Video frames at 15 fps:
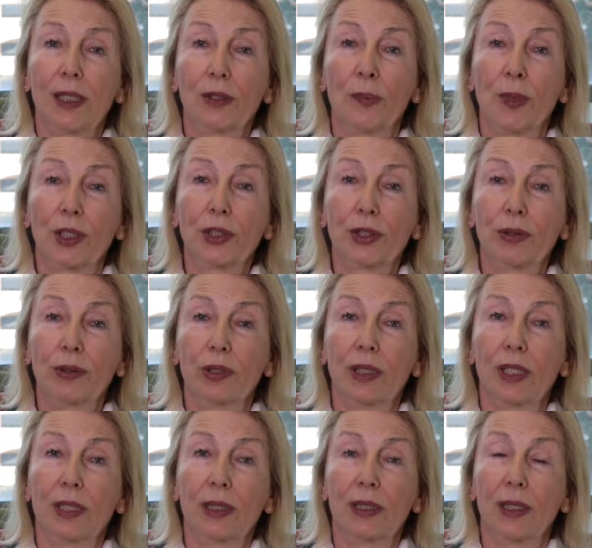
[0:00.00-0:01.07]
to make sure
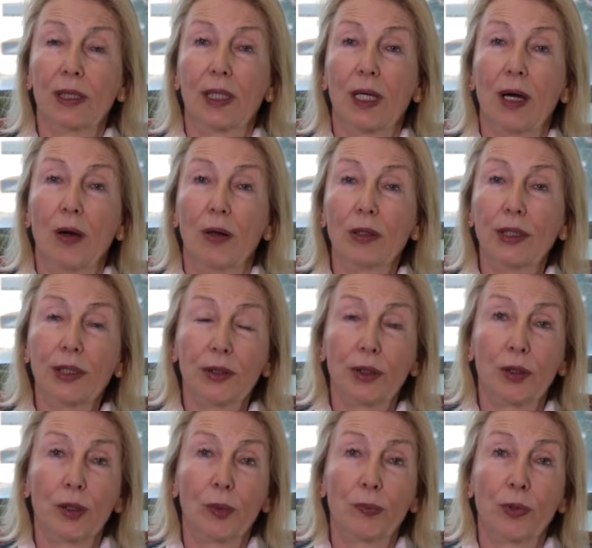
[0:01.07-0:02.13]
that the whole
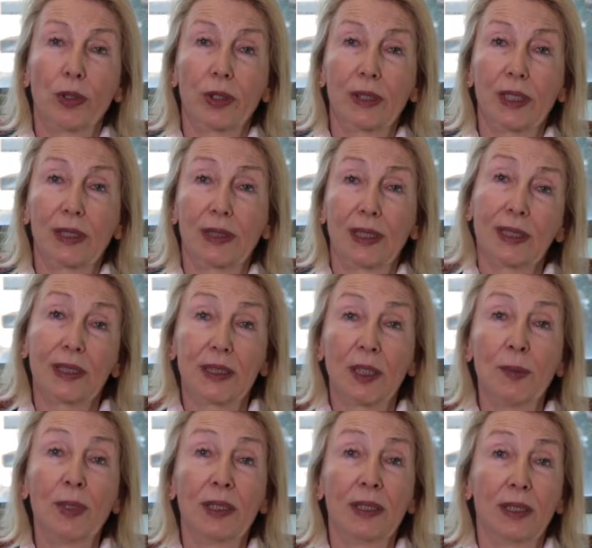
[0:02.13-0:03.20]
editorial board is
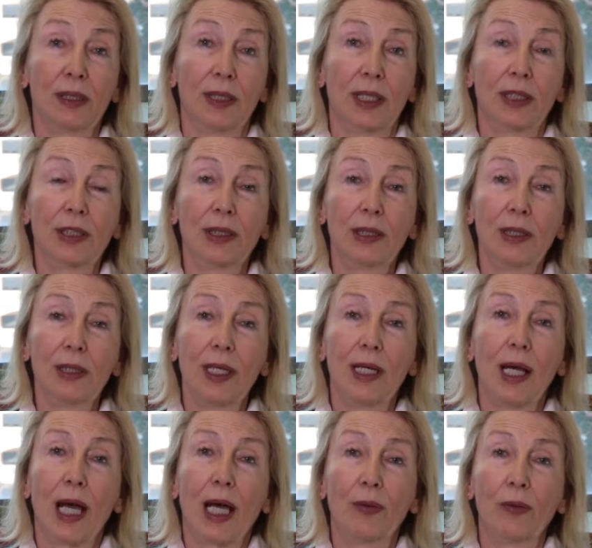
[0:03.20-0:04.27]
extremely international.
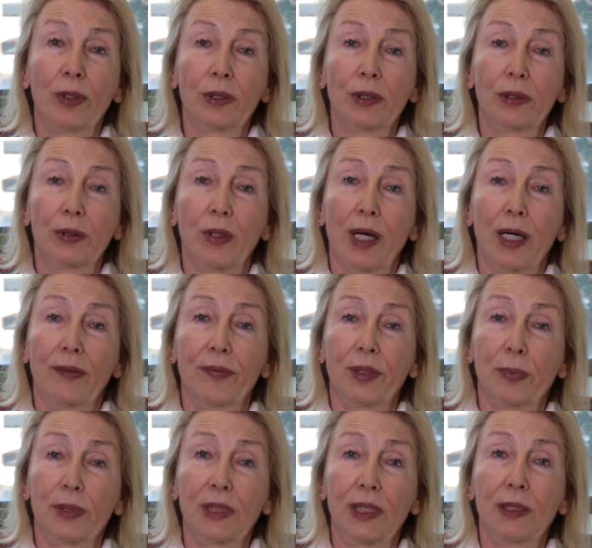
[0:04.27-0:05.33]
I want to have
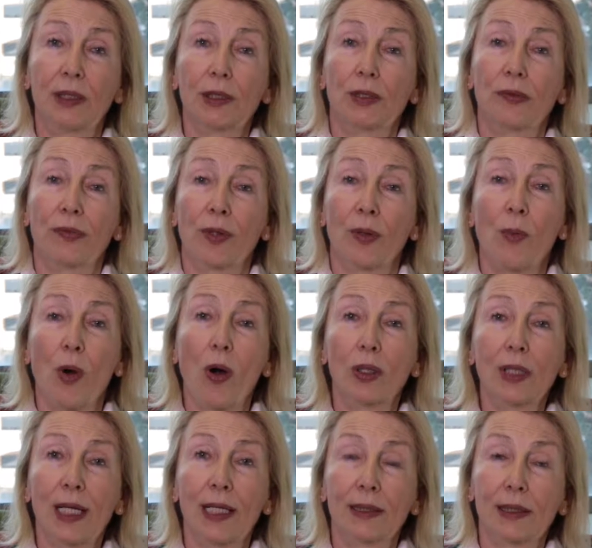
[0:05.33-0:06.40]
representatives from all
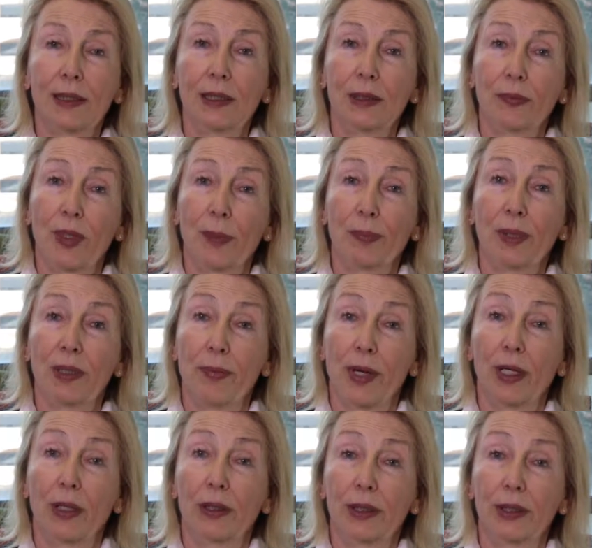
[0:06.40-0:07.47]
countries where plant
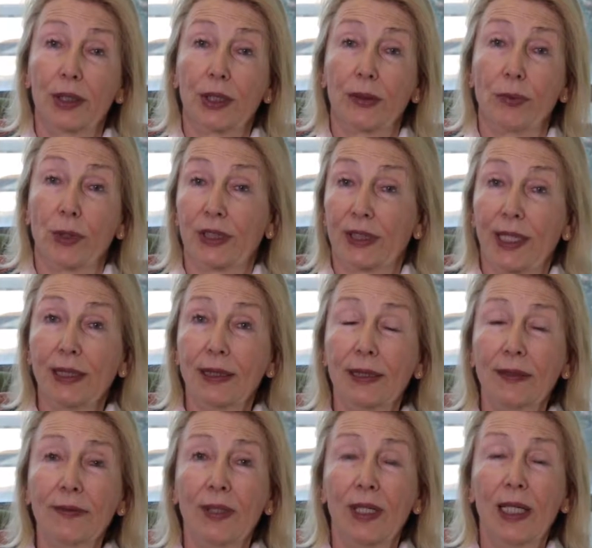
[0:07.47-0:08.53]
biology was
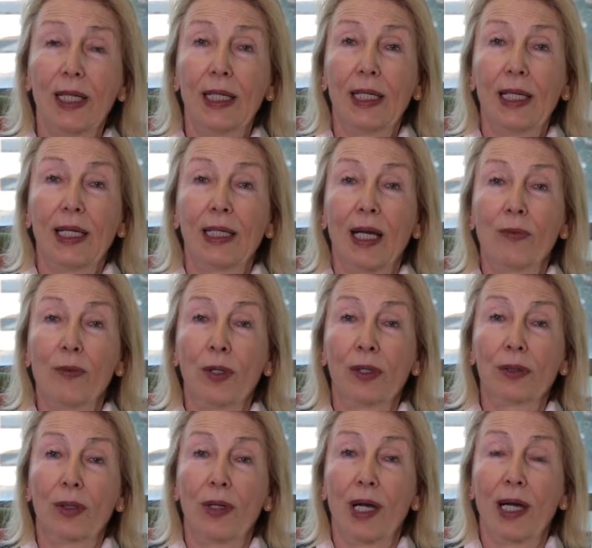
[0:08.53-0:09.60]
active, and I
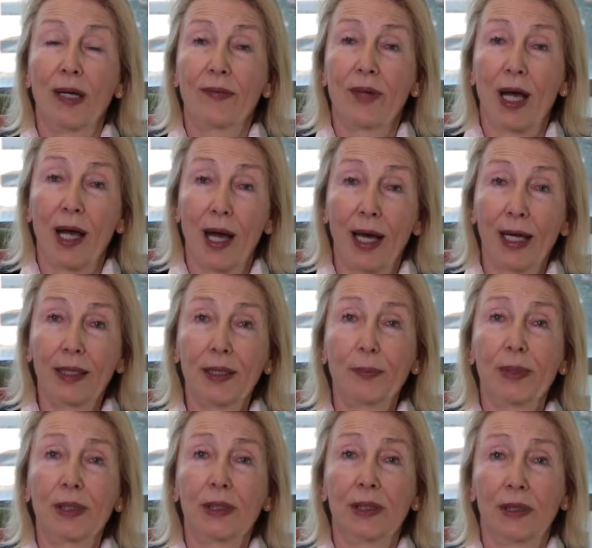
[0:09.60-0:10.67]
want to have a high
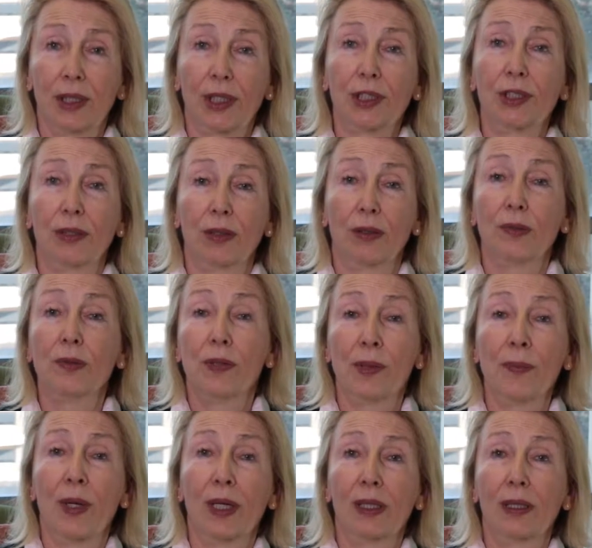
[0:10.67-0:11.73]
representation of
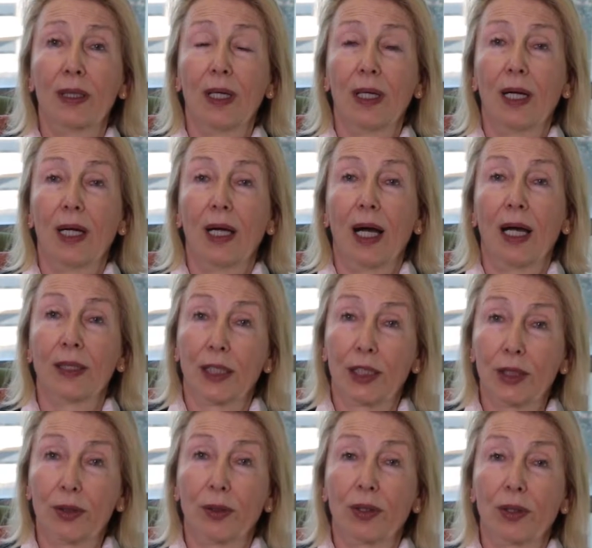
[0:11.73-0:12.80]
women on the
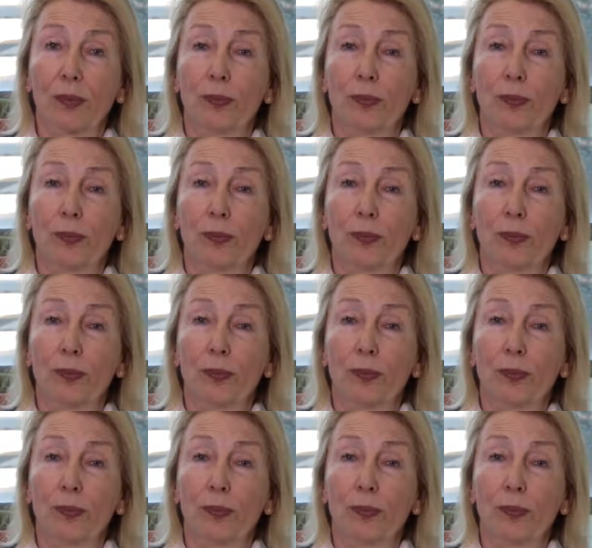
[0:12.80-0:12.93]
editorial